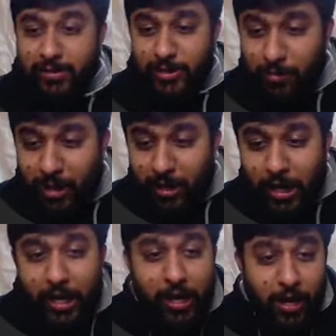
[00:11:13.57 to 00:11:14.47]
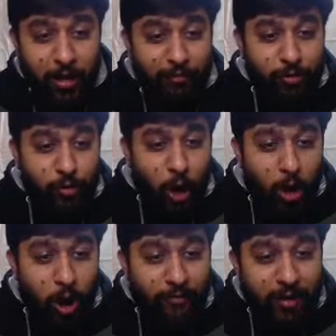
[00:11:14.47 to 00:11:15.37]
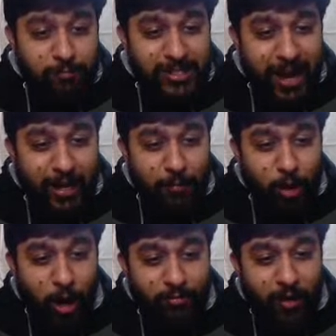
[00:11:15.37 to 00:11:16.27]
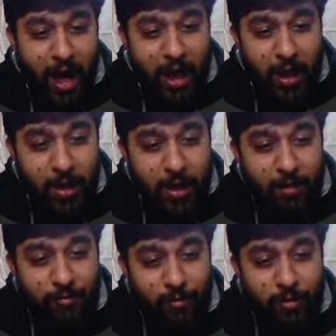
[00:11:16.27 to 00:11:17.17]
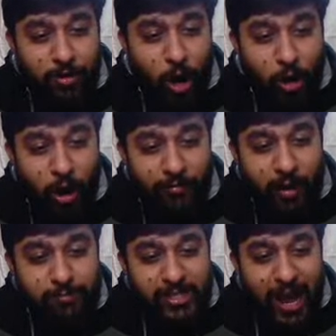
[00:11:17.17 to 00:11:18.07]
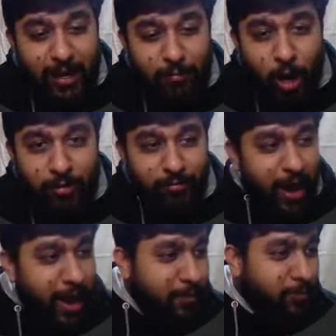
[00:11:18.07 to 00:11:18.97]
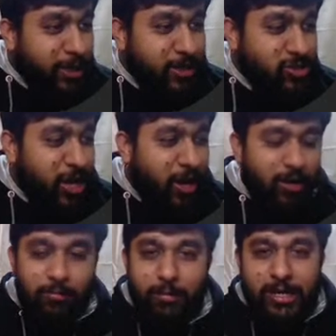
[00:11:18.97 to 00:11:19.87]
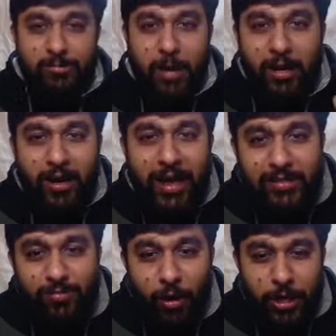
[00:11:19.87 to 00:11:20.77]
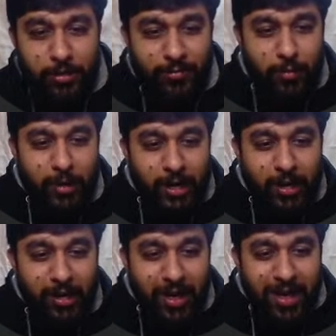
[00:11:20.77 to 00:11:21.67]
Similarly, if you talk of epsilon dot y, if you will talk of epsilon dot y, please check, please make a guess what it will be.